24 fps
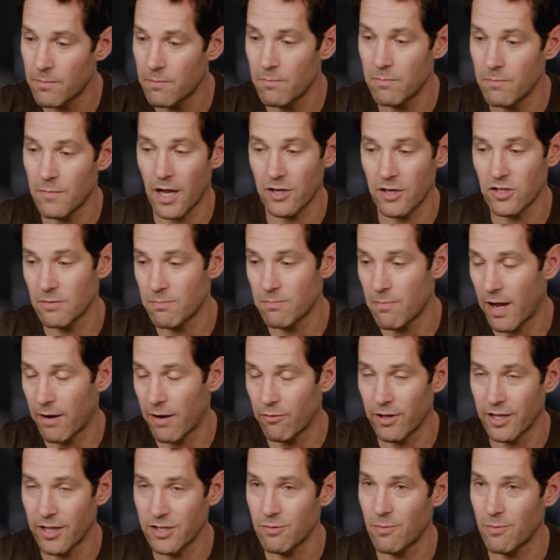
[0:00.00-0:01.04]
not just my
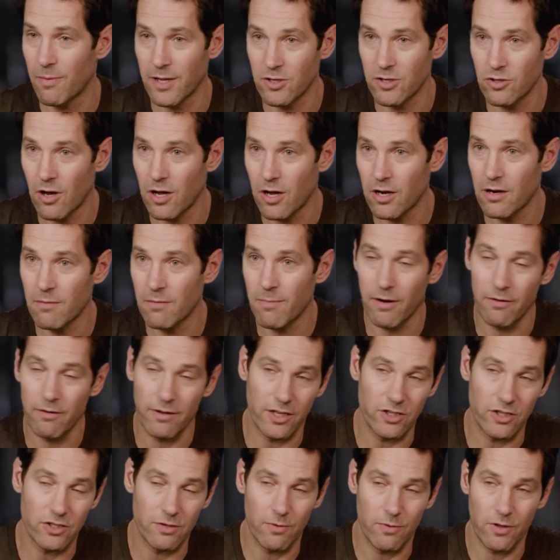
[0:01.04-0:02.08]
relationship with my daughter, my
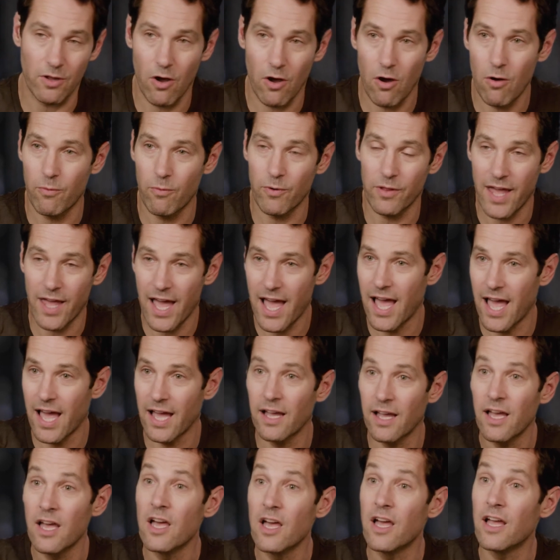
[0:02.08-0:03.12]
relationship with Hope, with
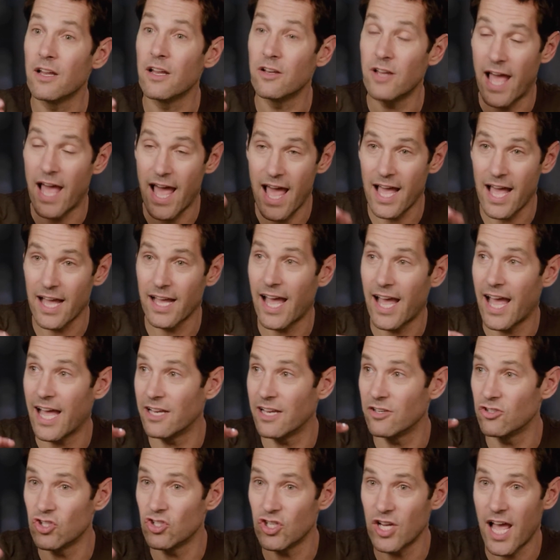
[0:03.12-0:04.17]
Hank
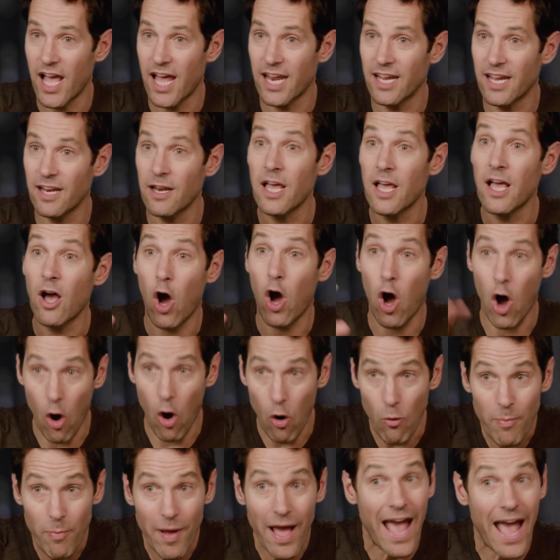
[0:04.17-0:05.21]
and Janet,
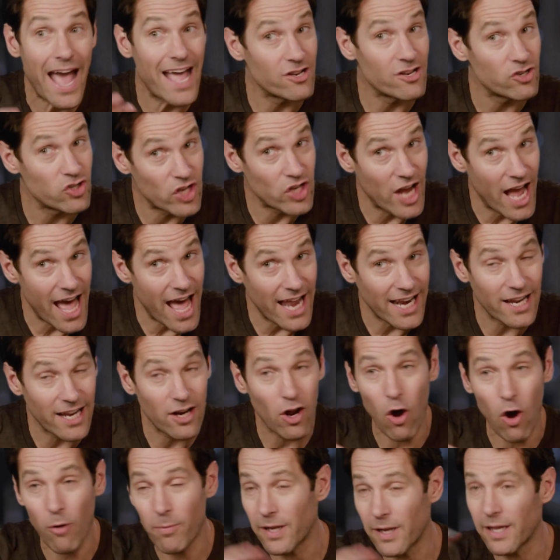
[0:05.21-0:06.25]
Hope,
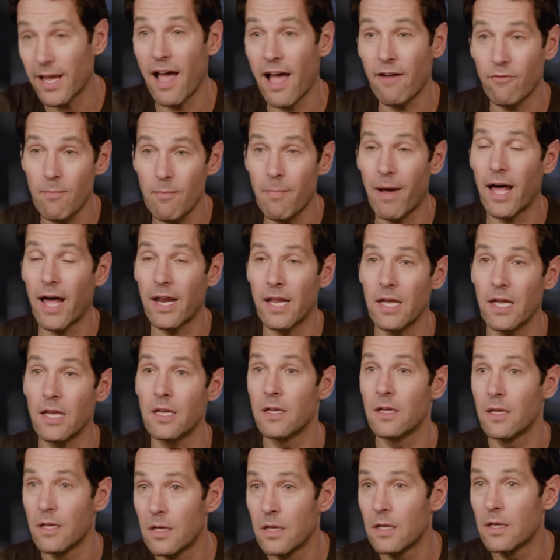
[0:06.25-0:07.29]
like
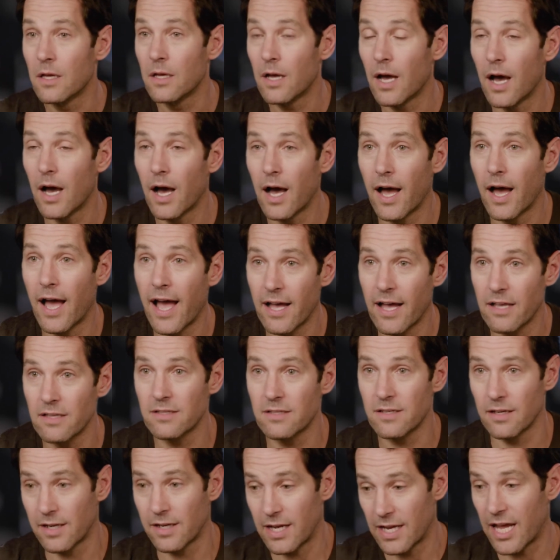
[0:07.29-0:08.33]
everybody
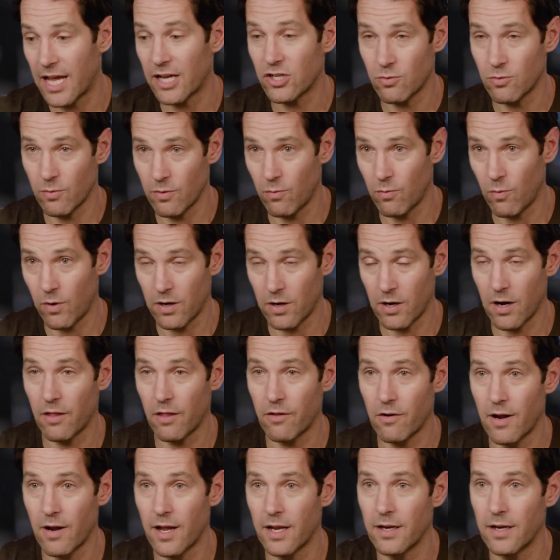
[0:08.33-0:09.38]
has a connection with one
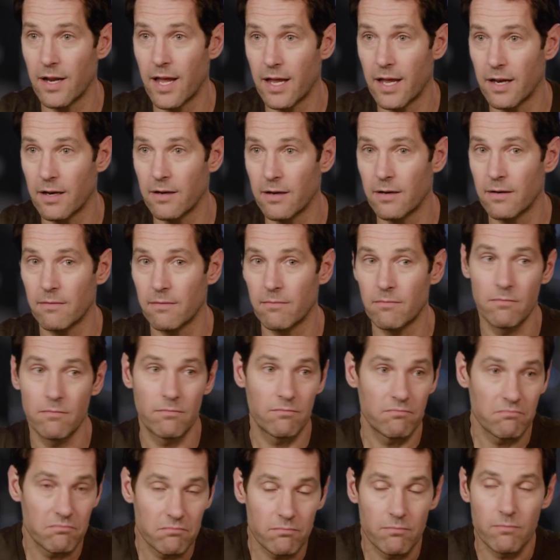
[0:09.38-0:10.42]
another and
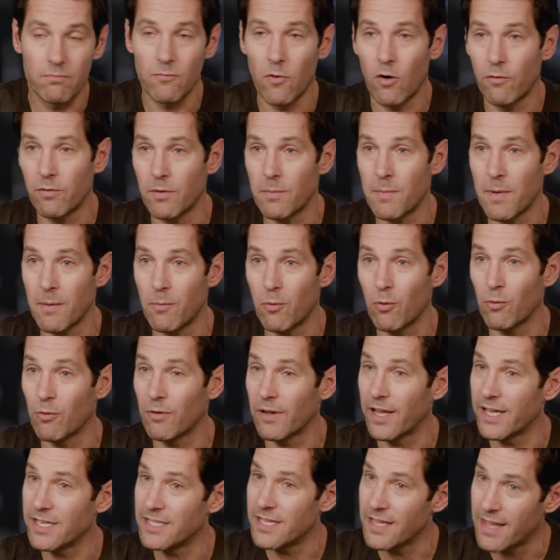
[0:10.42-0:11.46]
hopefully people
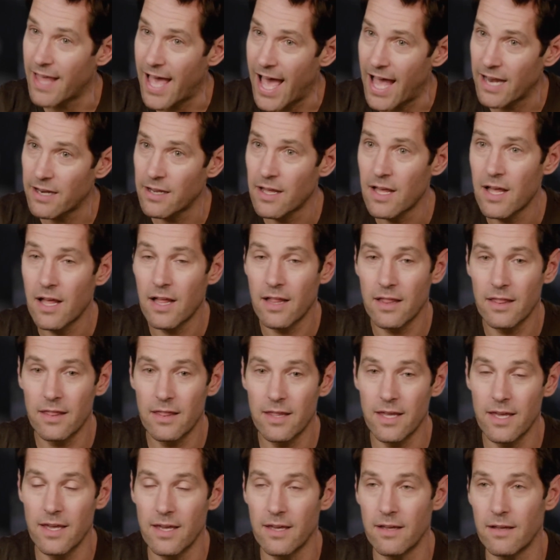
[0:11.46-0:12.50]
relate to that.
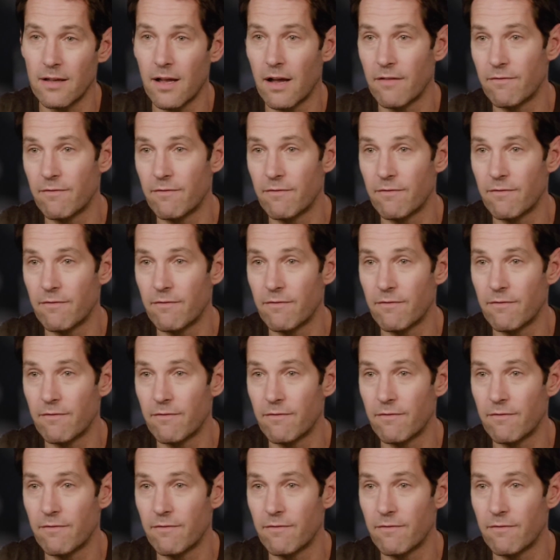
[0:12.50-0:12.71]
The